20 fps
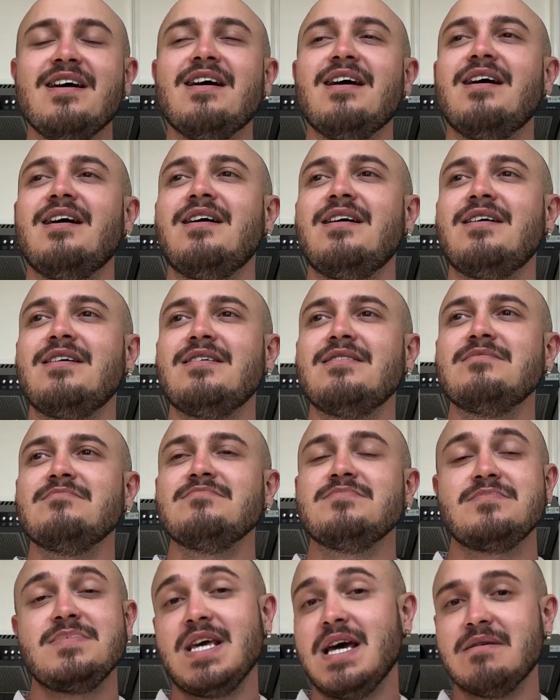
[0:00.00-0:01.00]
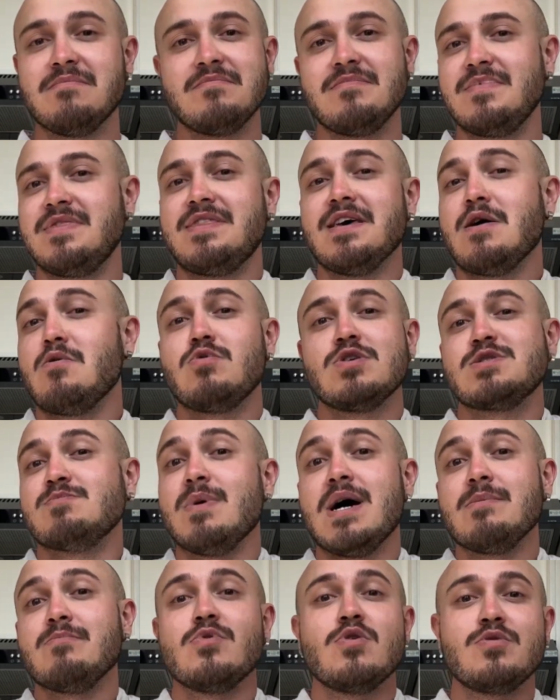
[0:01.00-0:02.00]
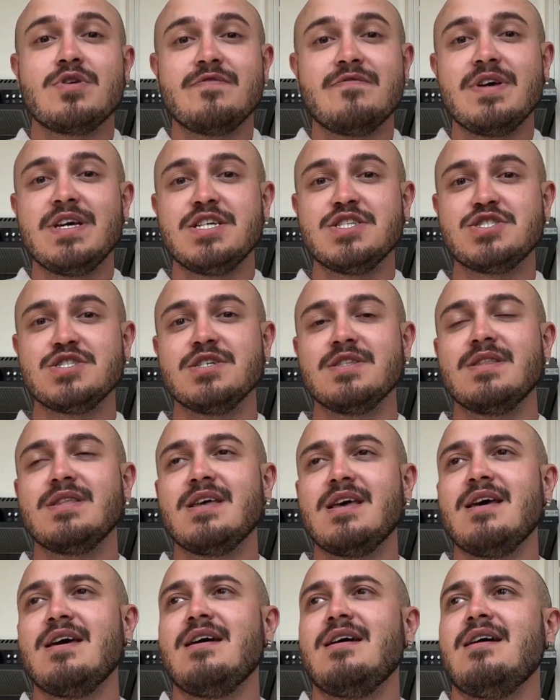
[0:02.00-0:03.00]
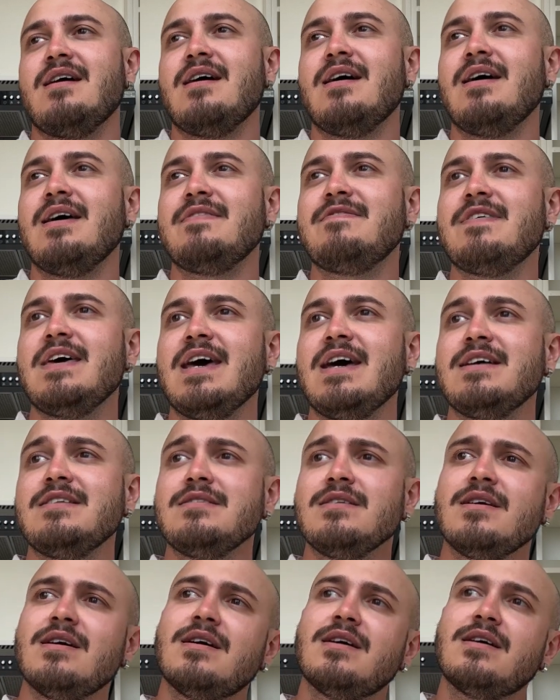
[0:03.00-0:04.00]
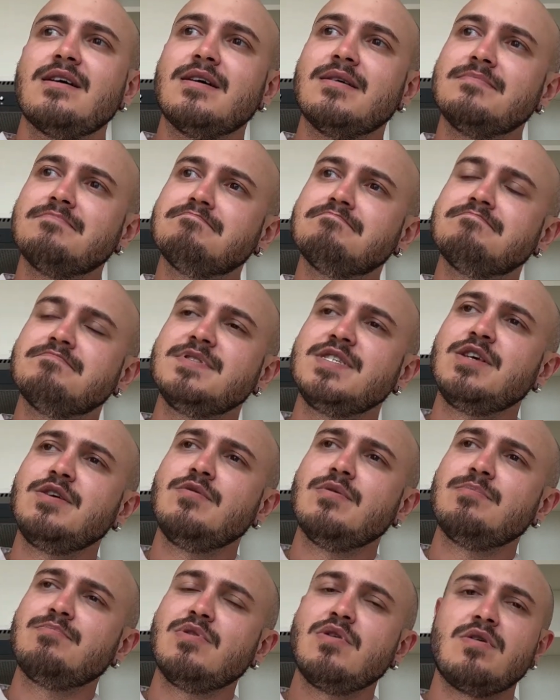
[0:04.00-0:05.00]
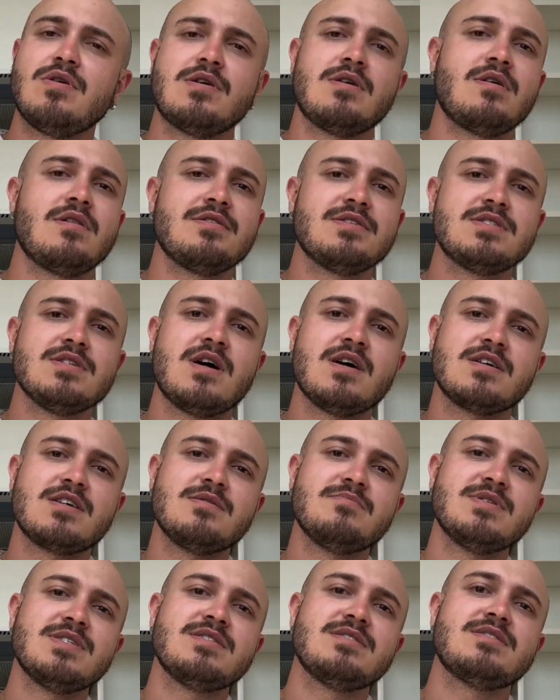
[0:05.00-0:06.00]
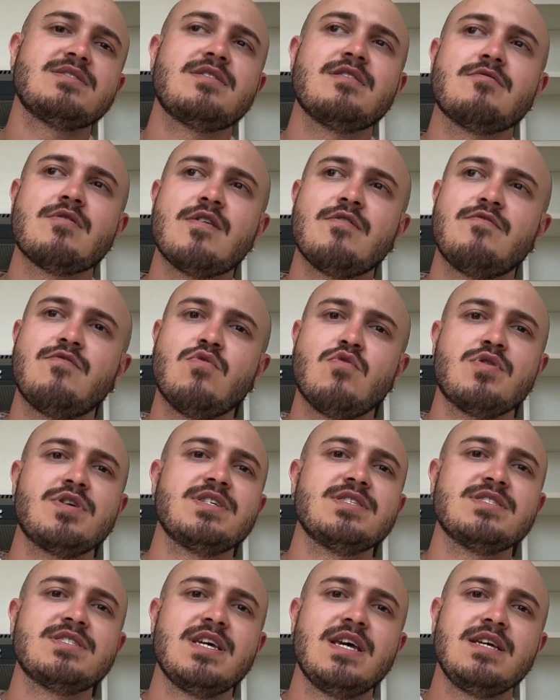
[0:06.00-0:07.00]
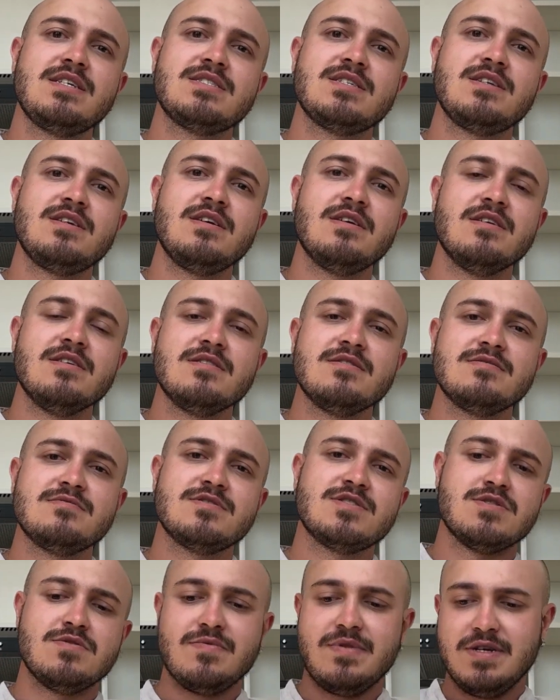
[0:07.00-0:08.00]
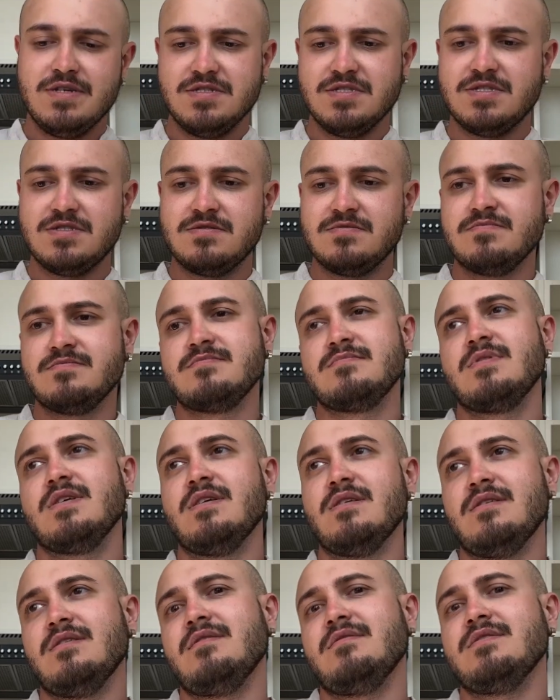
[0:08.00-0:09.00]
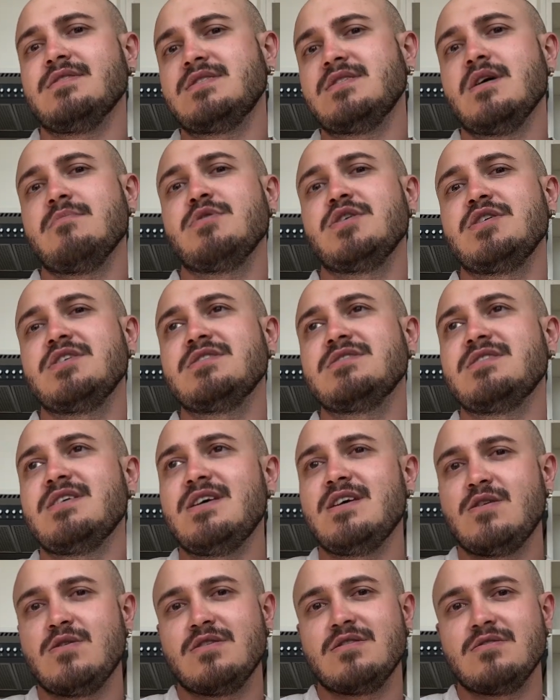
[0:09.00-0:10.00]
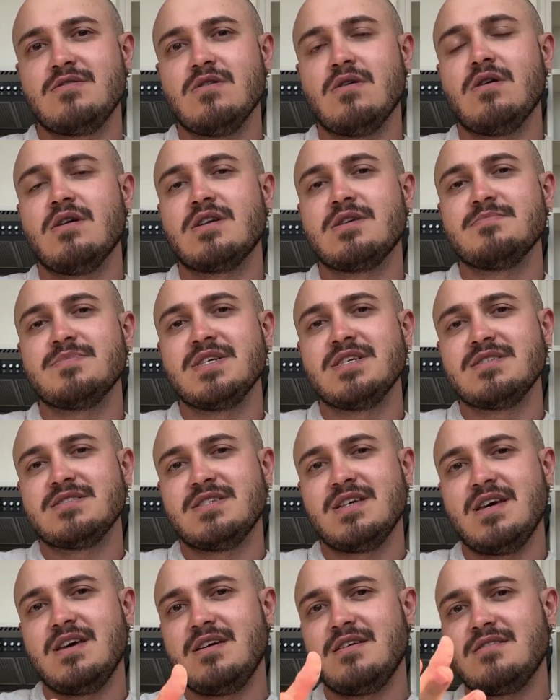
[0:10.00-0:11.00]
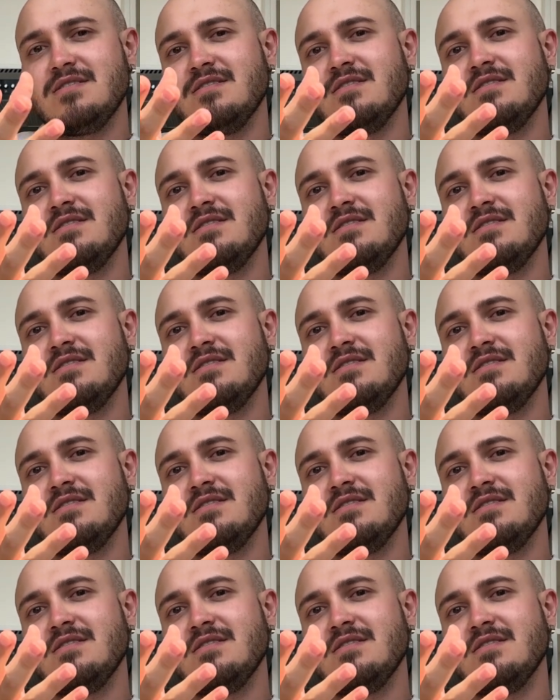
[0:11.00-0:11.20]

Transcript: That was my motivation. And then you upload all the documents. There are 4 intakes a year. So there's the summer intake, autumn intake,